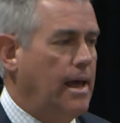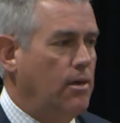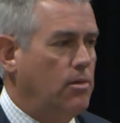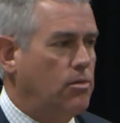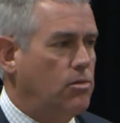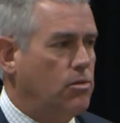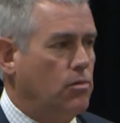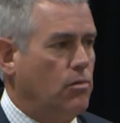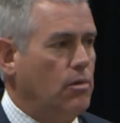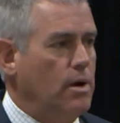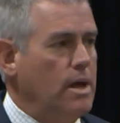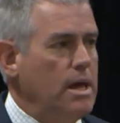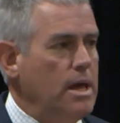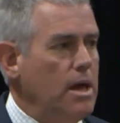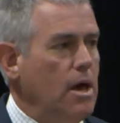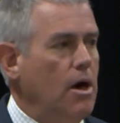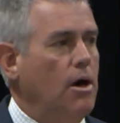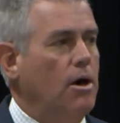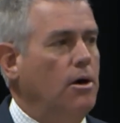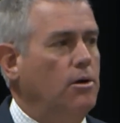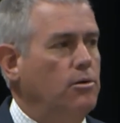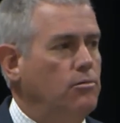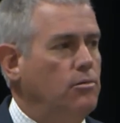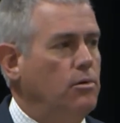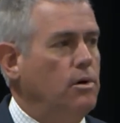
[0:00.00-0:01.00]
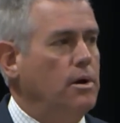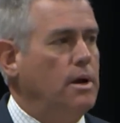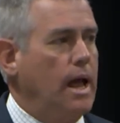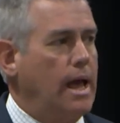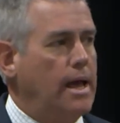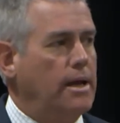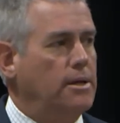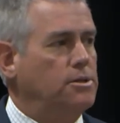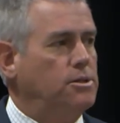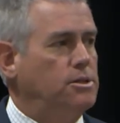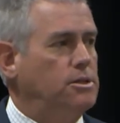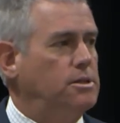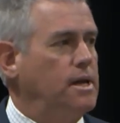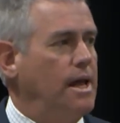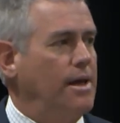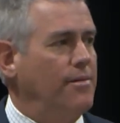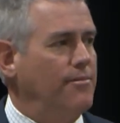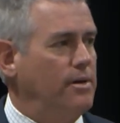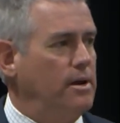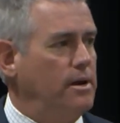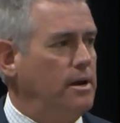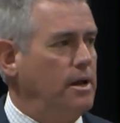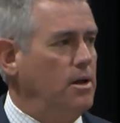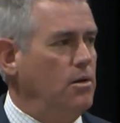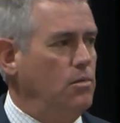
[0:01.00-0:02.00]

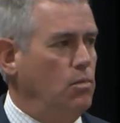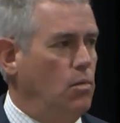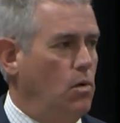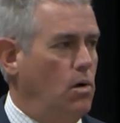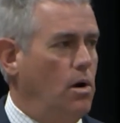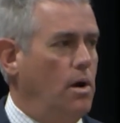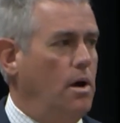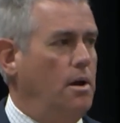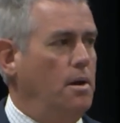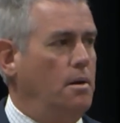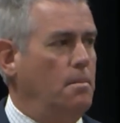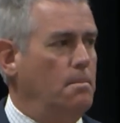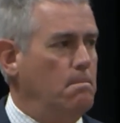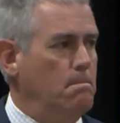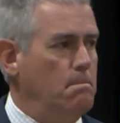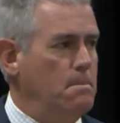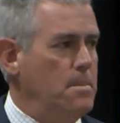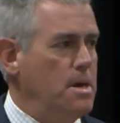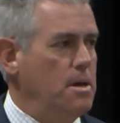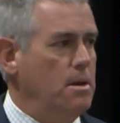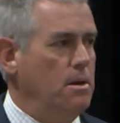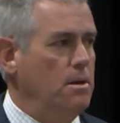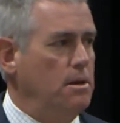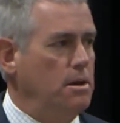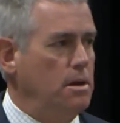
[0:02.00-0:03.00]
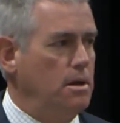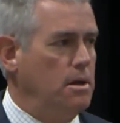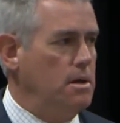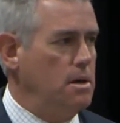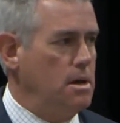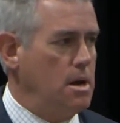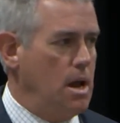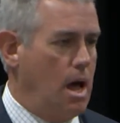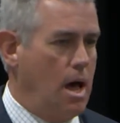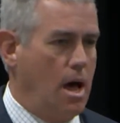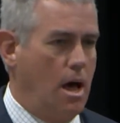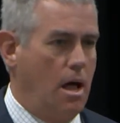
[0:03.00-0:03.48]
$371 million